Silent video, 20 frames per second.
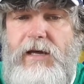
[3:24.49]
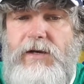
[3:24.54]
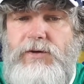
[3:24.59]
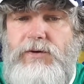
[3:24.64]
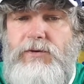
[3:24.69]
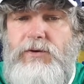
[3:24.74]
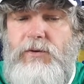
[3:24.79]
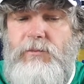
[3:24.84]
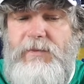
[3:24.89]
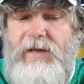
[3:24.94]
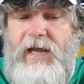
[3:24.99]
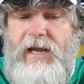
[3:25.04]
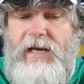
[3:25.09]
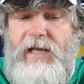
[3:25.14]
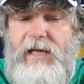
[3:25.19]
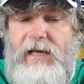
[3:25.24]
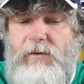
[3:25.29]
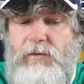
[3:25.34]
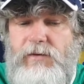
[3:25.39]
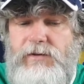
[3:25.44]
Dudu
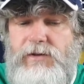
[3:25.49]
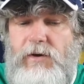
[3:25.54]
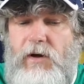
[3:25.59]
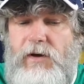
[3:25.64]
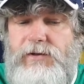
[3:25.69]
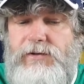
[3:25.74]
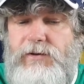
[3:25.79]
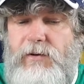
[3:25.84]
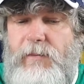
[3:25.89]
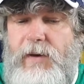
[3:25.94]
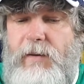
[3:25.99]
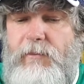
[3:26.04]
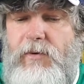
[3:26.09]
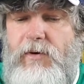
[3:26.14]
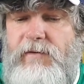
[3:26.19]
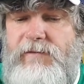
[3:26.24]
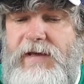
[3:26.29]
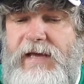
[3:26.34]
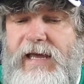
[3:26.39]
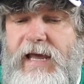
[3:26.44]
Myeni, was also a
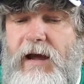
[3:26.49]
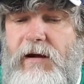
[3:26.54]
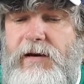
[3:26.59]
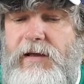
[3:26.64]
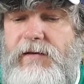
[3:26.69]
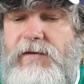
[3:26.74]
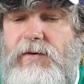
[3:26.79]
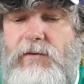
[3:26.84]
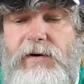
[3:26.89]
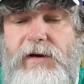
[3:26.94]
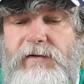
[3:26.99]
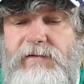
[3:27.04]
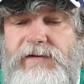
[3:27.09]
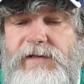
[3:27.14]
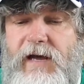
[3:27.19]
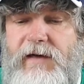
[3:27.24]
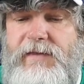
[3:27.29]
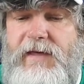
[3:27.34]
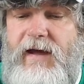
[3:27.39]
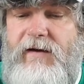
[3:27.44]
member of the Accounting Authority of
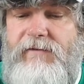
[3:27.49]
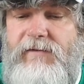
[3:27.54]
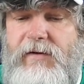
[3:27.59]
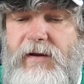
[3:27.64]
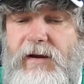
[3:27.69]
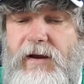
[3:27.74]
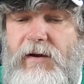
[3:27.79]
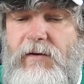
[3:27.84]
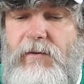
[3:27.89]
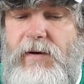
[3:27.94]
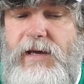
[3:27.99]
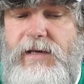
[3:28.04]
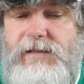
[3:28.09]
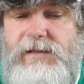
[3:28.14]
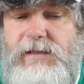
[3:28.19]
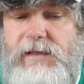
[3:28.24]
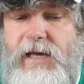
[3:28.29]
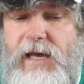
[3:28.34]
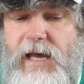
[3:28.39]
South African Airways,